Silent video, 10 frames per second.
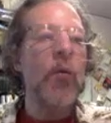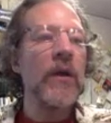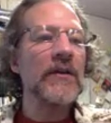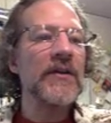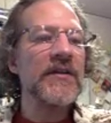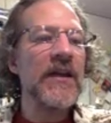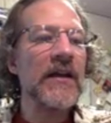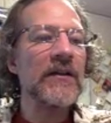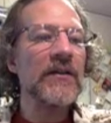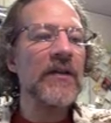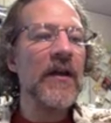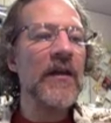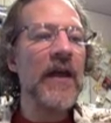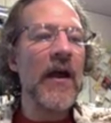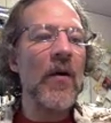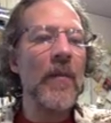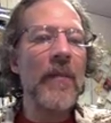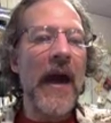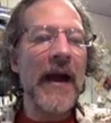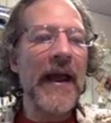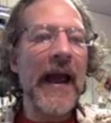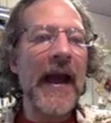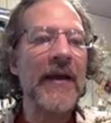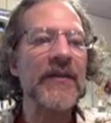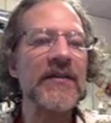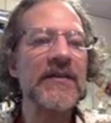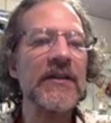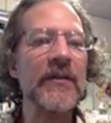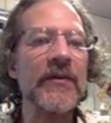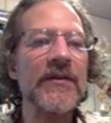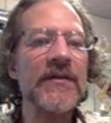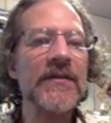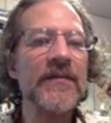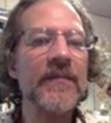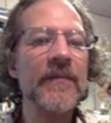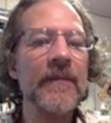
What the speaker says: Okay, let's take a look now back at the syllabus.